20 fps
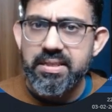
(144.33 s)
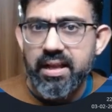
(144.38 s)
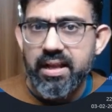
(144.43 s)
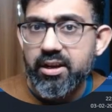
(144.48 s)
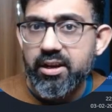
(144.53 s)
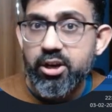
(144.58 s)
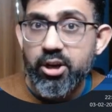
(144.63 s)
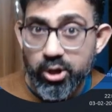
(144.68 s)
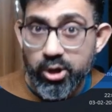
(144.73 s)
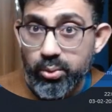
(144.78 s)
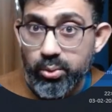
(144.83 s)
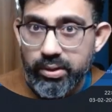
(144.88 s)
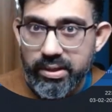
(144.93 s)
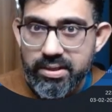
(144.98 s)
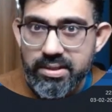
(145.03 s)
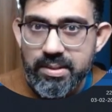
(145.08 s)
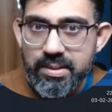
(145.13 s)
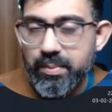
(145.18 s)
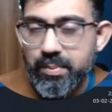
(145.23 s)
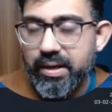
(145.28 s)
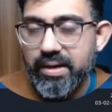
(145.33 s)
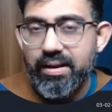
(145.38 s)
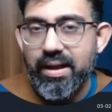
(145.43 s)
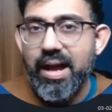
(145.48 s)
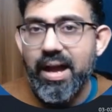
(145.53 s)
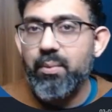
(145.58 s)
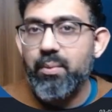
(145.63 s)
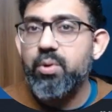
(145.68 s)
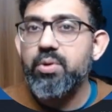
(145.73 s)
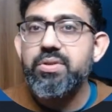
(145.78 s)
that do this, but
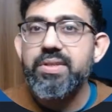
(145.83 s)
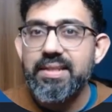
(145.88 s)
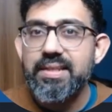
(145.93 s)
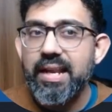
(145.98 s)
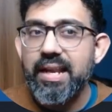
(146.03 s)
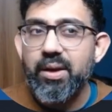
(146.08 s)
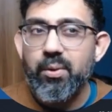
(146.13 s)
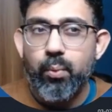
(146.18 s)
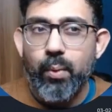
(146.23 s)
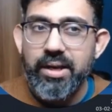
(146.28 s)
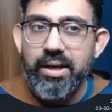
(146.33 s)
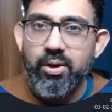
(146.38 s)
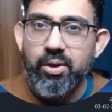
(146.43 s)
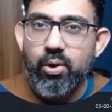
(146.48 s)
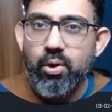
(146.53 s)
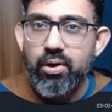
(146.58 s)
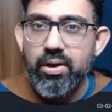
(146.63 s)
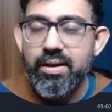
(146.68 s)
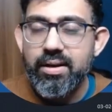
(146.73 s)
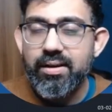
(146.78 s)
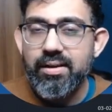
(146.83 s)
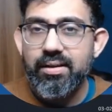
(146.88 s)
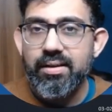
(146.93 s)
I want to select one called